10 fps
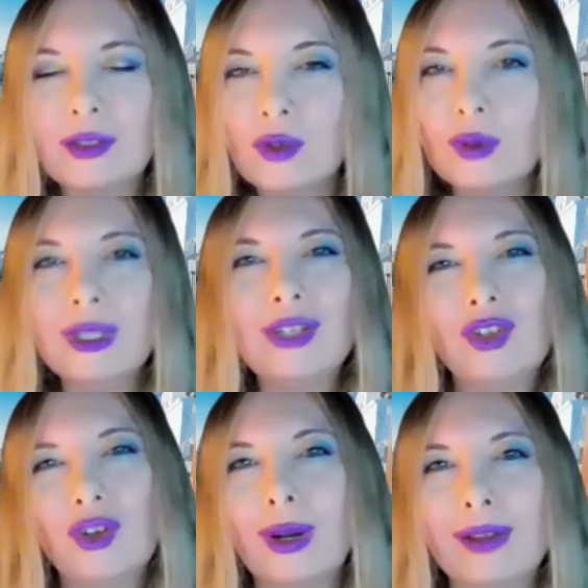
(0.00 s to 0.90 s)

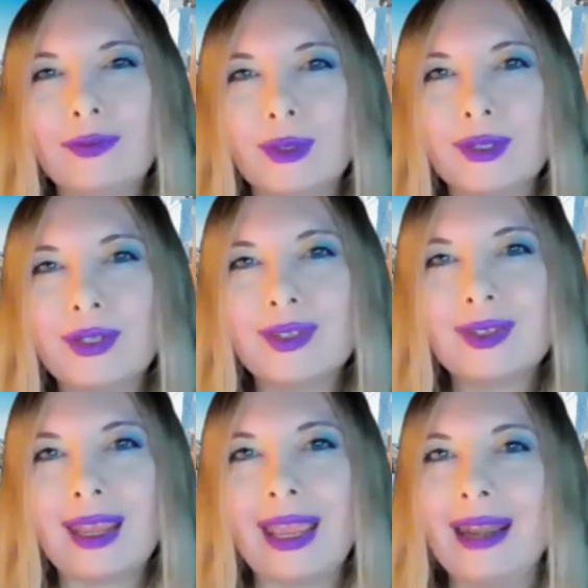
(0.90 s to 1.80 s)
Acknowledge your
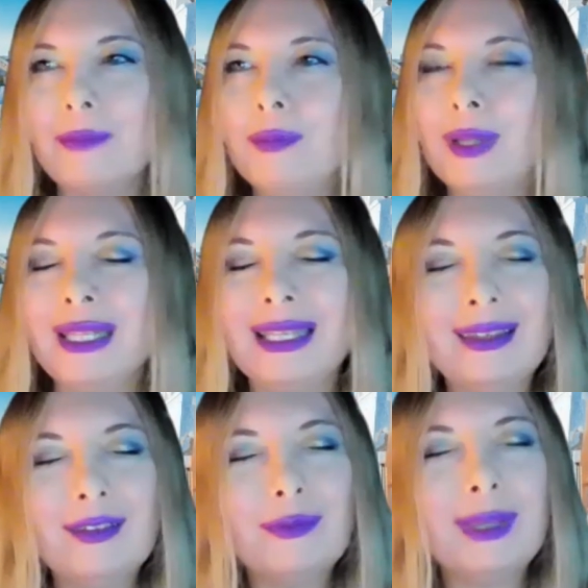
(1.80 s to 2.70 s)
efforts. And
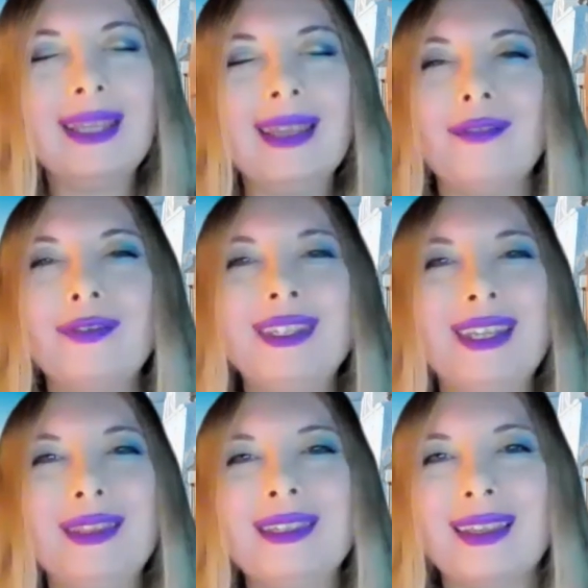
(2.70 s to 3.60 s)
believe me, I've
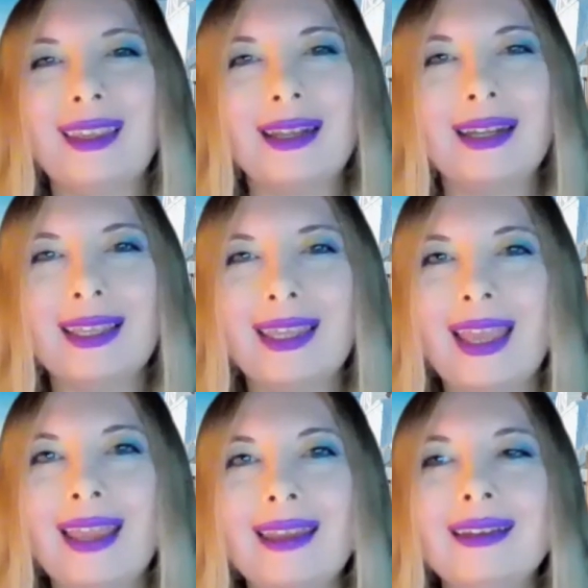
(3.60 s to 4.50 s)
seen this again and
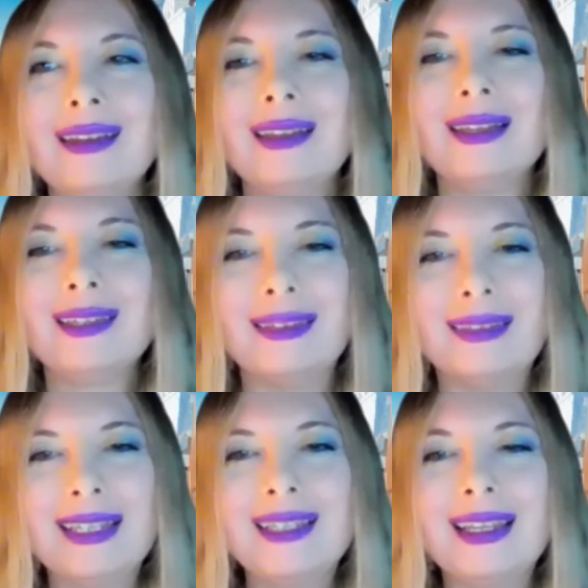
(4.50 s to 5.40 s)
again,
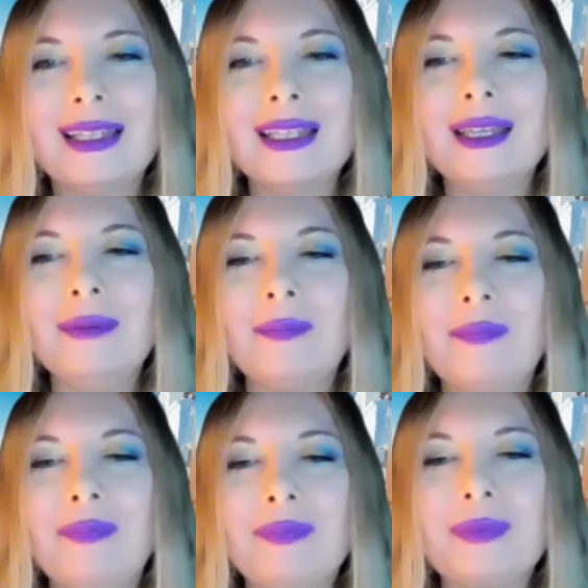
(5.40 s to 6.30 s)
statistically,
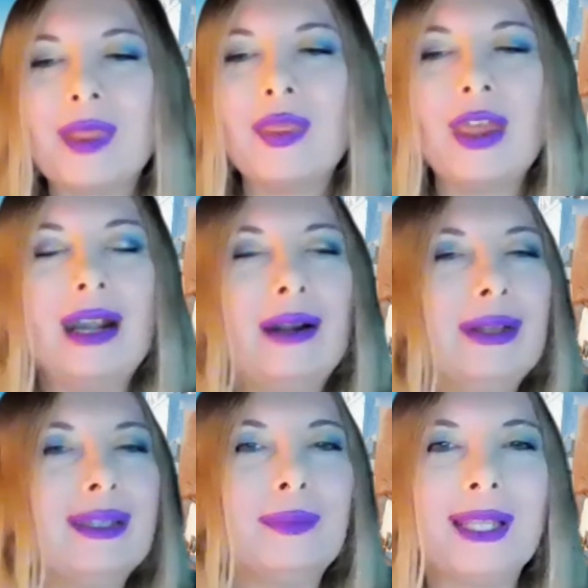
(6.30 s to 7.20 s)

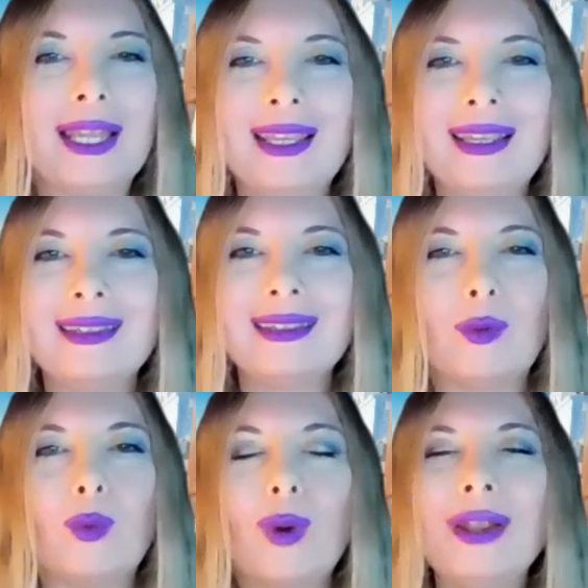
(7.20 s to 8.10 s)
there is a place,
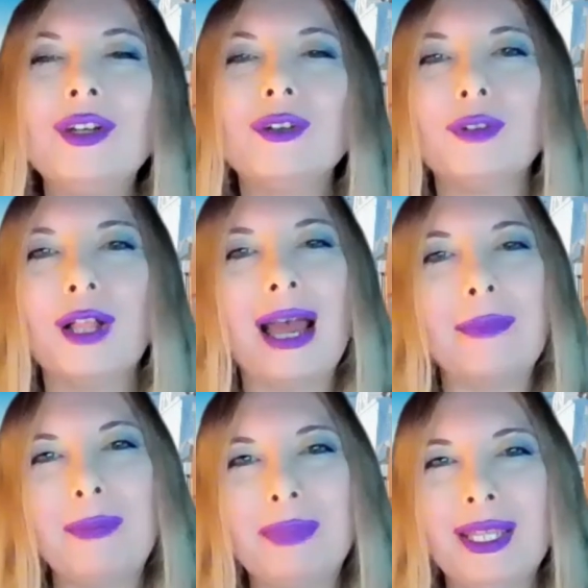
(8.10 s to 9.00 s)
a wonderful,
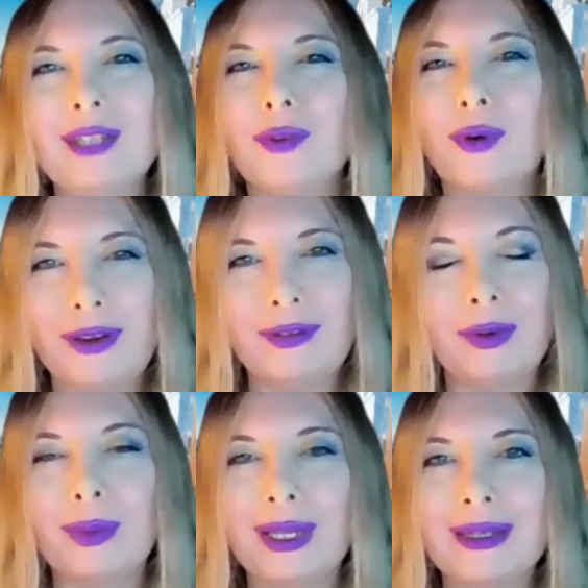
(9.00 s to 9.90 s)
happy place for
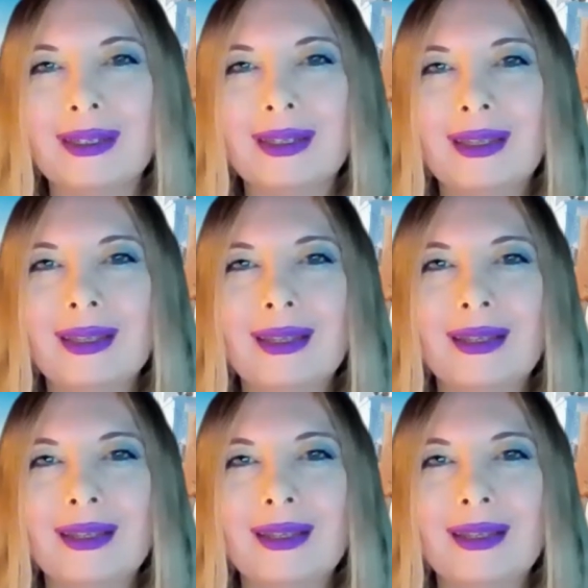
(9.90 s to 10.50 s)
everyone.